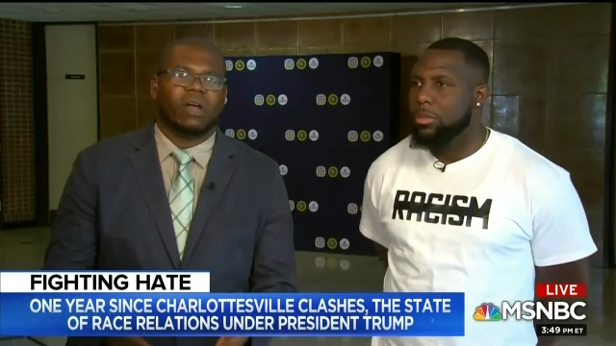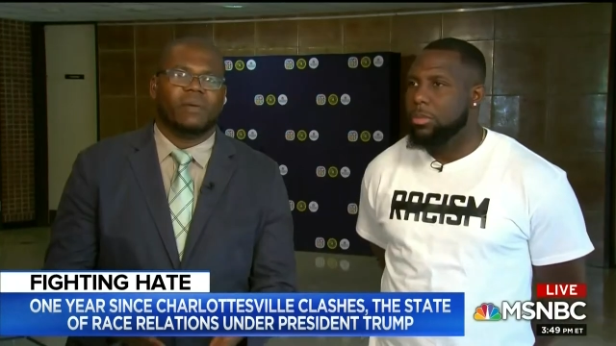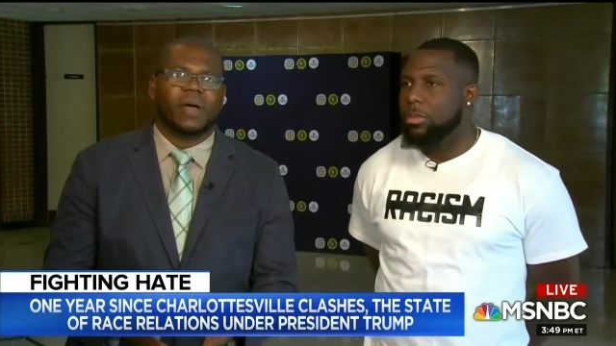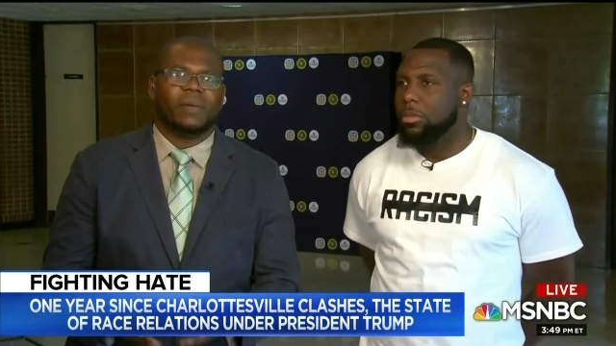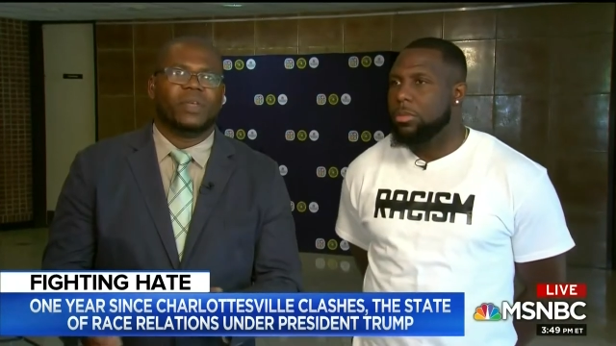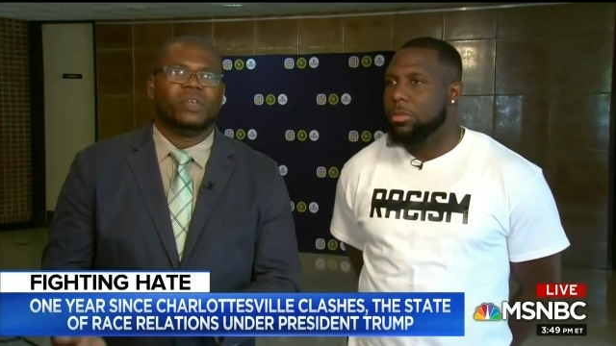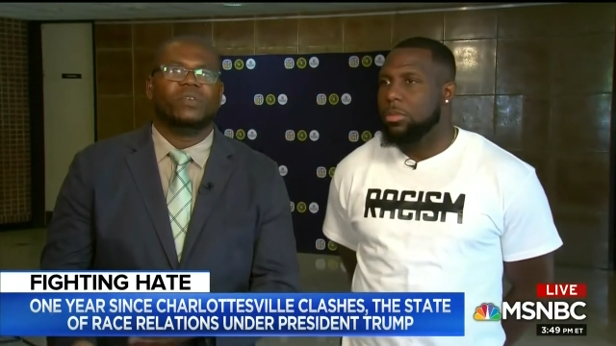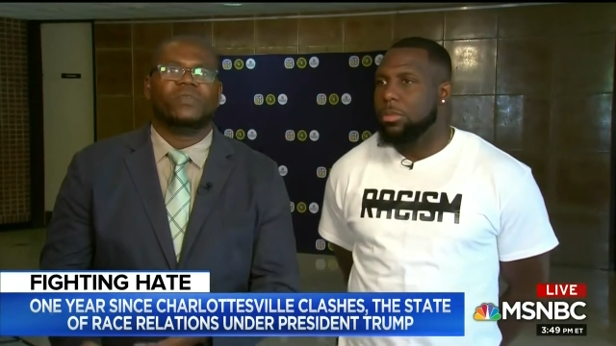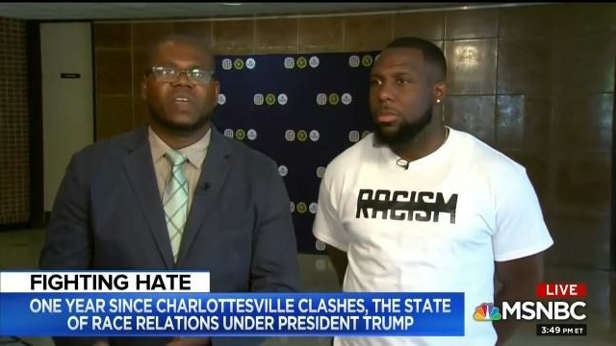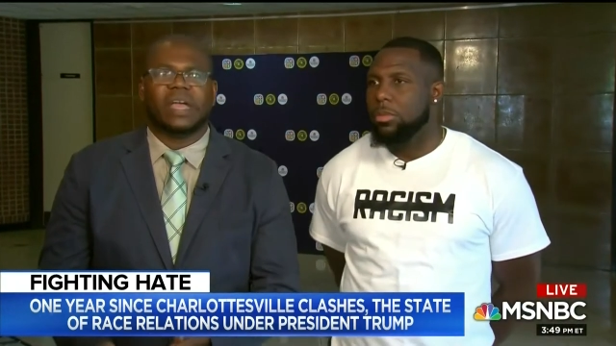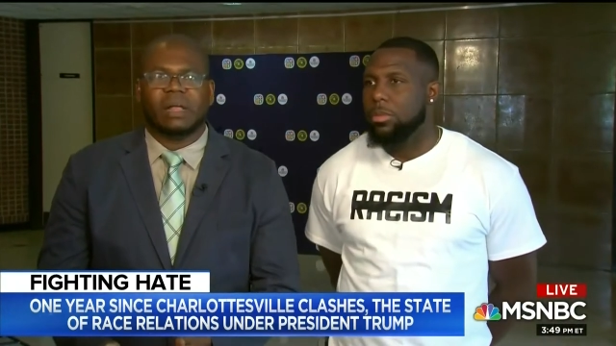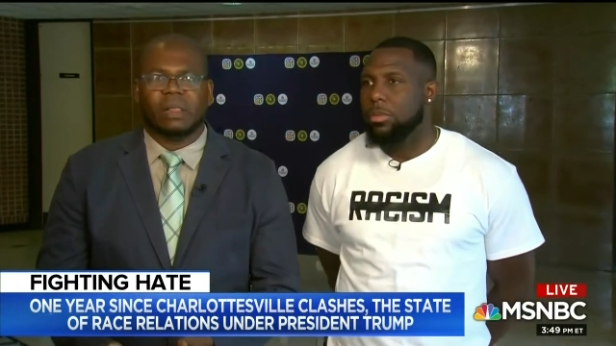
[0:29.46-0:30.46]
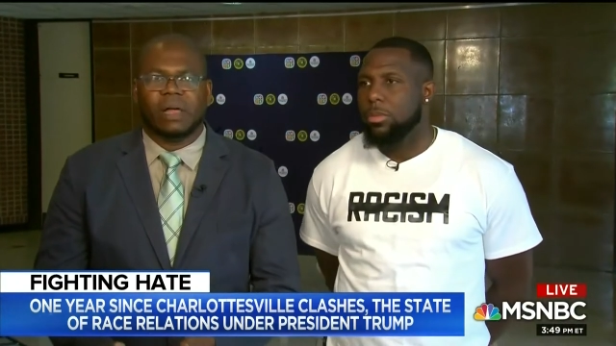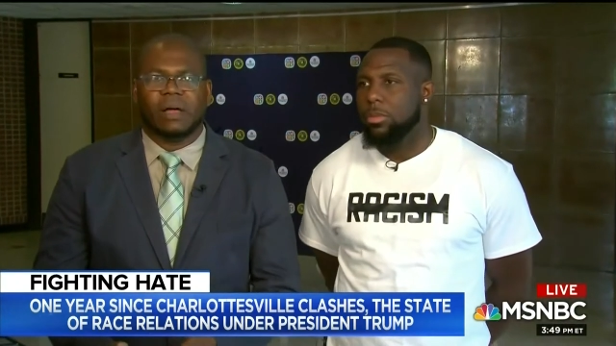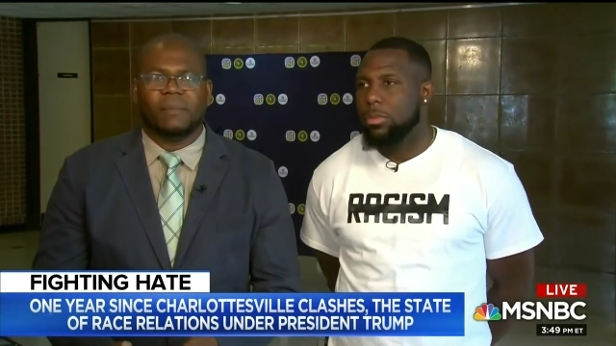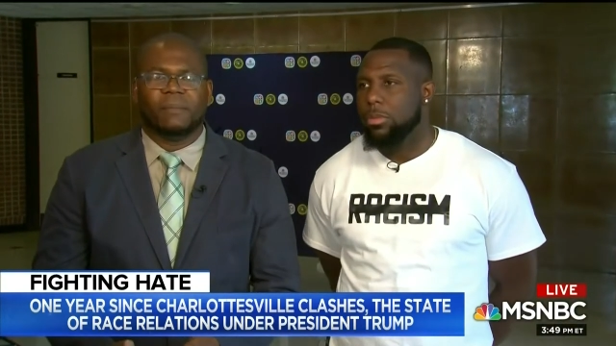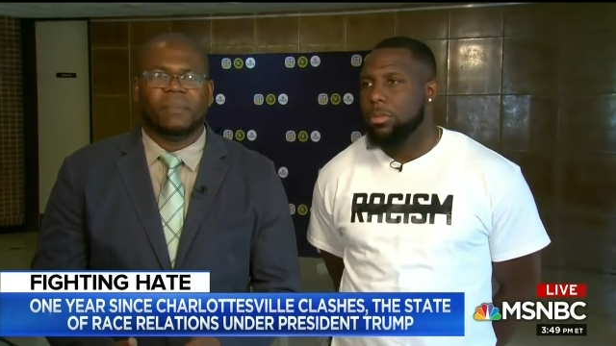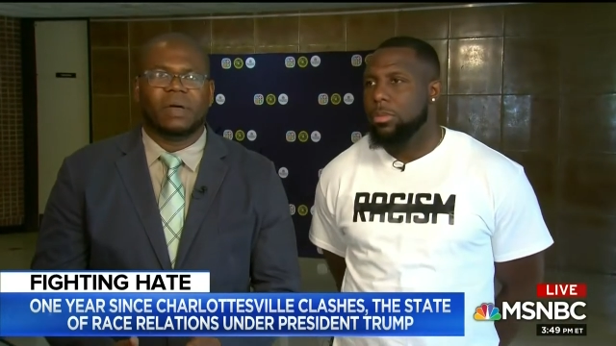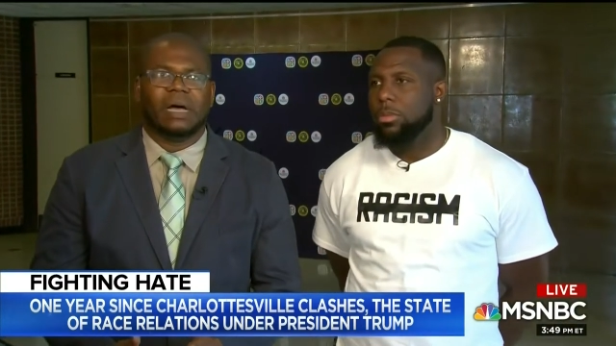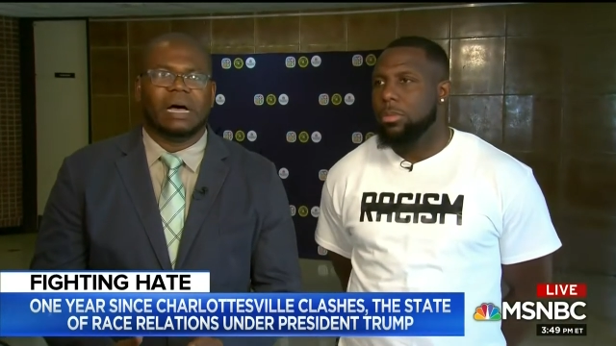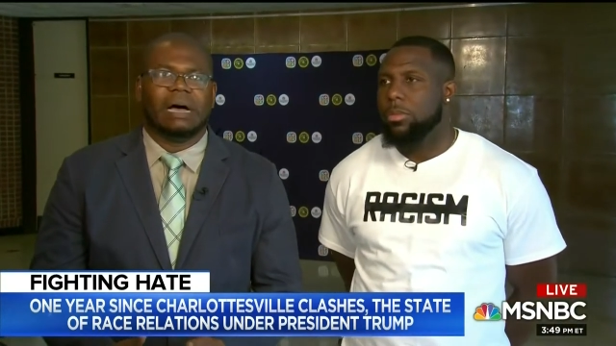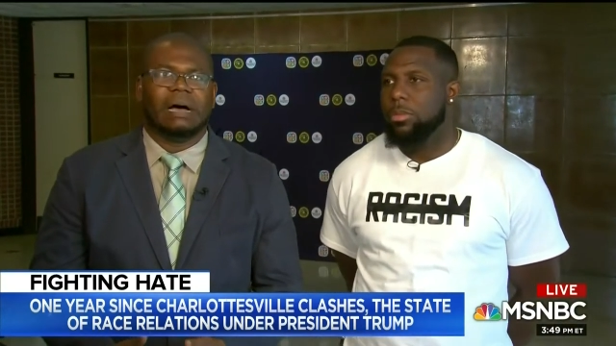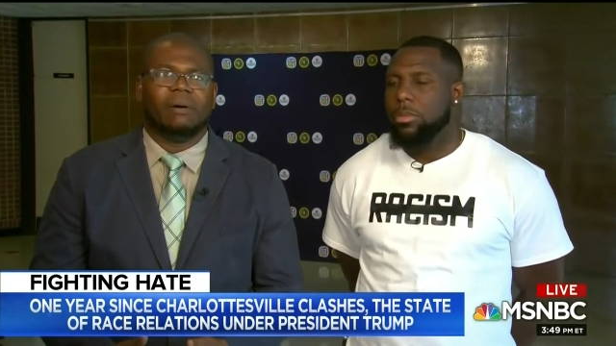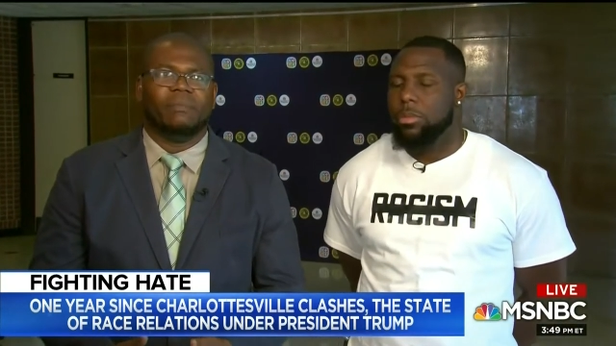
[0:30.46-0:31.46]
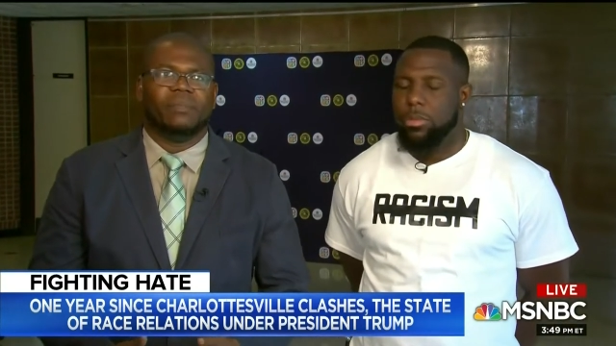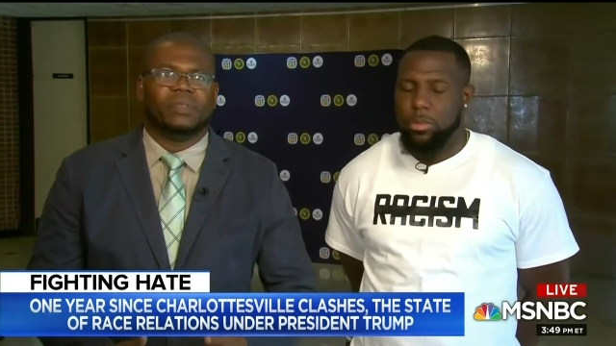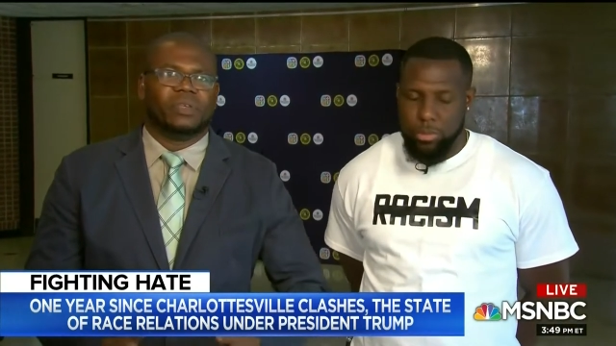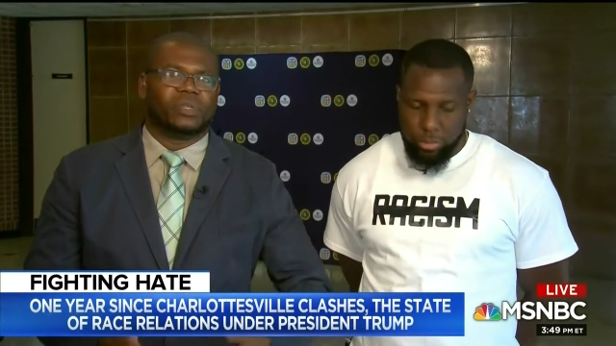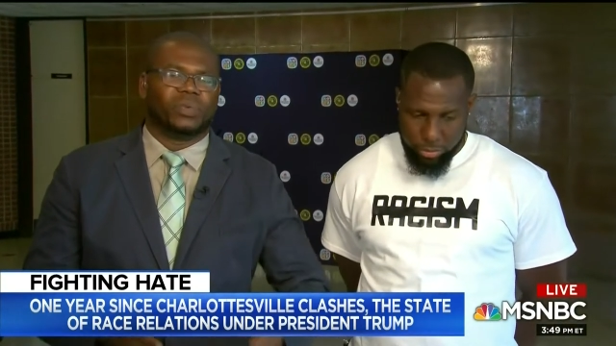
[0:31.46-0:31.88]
Speaker 1: I'm a UVA alum. This